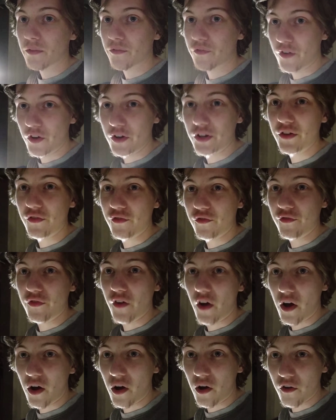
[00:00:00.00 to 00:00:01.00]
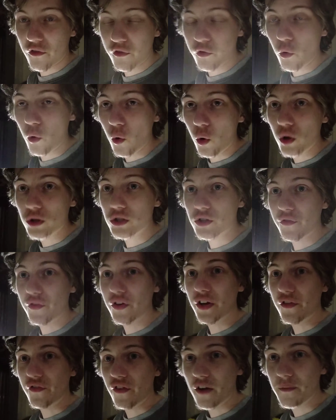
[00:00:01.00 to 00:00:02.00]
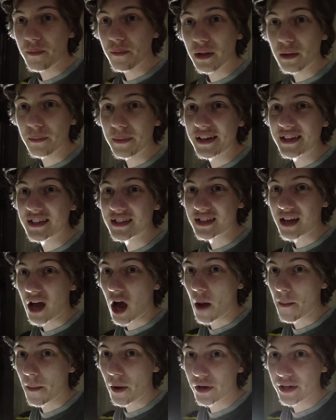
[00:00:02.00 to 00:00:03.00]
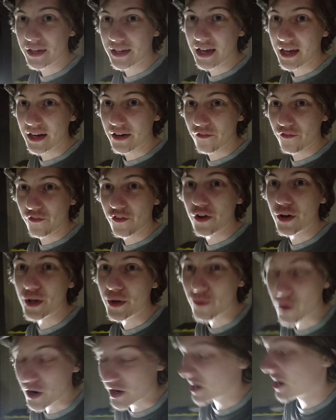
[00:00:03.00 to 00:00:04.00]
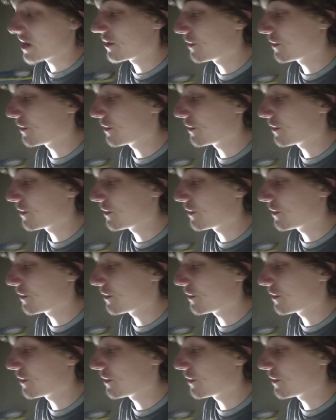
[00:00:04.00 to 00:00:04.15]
34 to 35 millimeters. I'm only getting 31 out